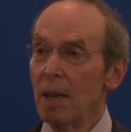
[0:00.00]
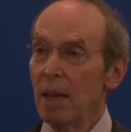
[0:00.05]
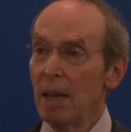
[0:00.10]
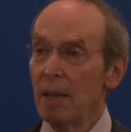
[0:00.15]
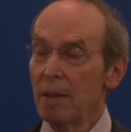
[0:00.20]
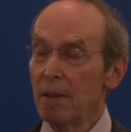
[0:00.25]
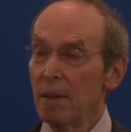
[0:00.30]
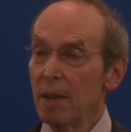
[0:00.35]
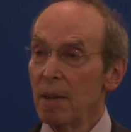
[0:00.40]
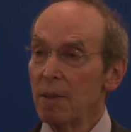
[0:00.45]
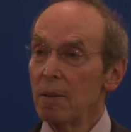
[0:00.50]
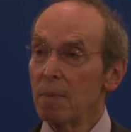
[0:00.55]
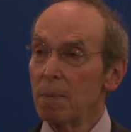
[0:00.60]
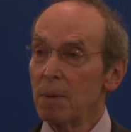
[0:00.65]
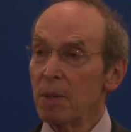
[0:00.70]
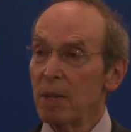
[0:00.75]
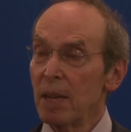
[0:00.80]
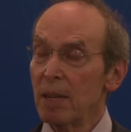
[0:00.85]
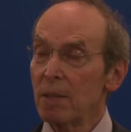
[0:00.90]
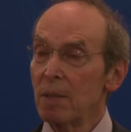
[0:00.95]
and the other,
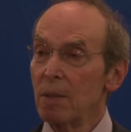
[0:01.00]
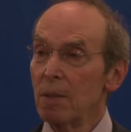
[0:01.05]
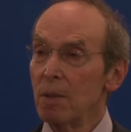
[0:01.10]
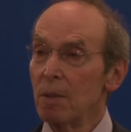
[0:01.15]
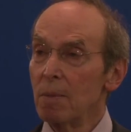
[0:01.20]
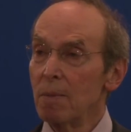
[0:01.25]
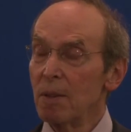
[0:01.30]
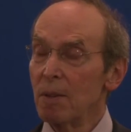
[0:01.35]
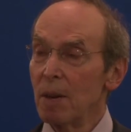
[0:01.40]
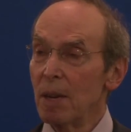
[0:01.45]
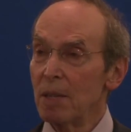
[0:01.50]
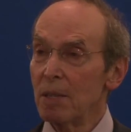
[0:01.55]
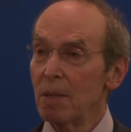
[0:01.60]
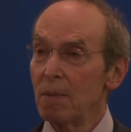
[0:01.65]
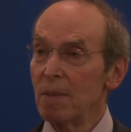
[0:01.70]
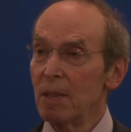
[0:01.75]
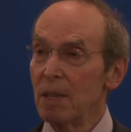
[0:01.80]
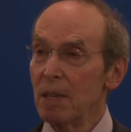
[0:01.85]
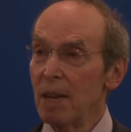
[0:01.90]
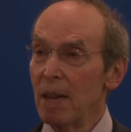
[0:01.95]
protecting the human rights
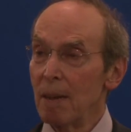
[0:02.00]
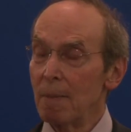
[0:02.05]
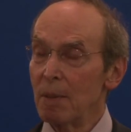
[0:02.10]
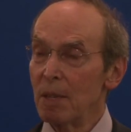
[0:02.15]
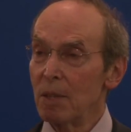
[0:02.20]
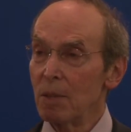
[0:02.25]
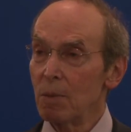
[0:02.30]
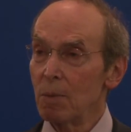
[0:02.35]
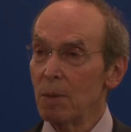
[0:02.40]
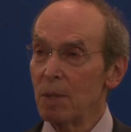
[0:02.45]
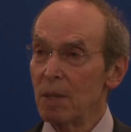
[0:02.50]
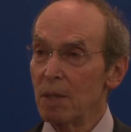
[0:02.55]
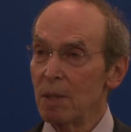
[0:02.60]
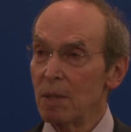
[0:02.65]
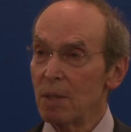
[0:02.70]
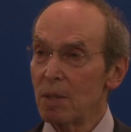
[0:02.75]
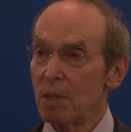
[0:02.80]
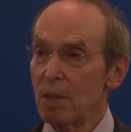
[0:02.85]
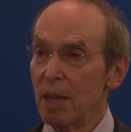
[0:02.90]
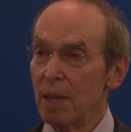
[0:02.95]
of the inhabitants within
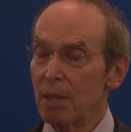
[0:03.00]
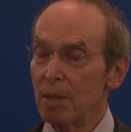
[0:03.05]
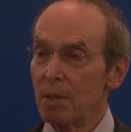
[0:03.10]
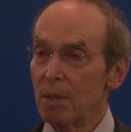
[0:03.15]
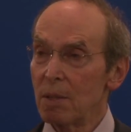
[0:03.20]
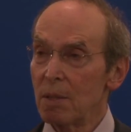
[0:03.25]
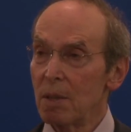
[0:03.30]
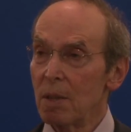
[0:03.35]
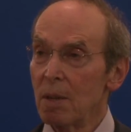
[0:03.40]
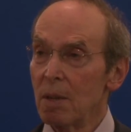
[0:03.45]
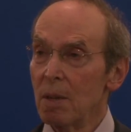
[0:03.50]
the states.